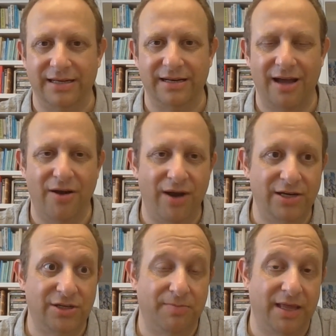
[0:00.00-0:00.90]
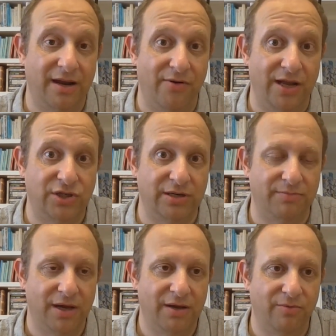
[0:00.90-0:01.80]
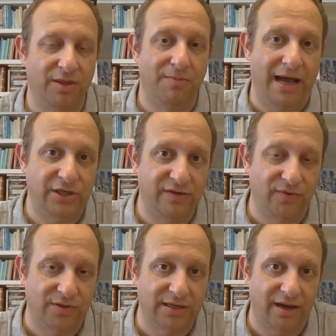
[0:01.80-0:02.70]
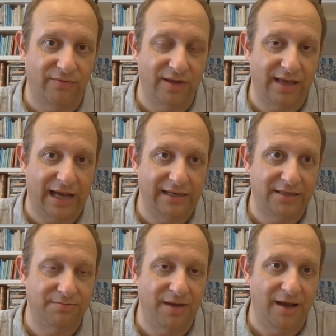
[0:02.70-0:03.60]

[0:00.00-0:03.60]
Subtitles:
and her relationship, and then her relationship with the man she falls in love with, Caddy's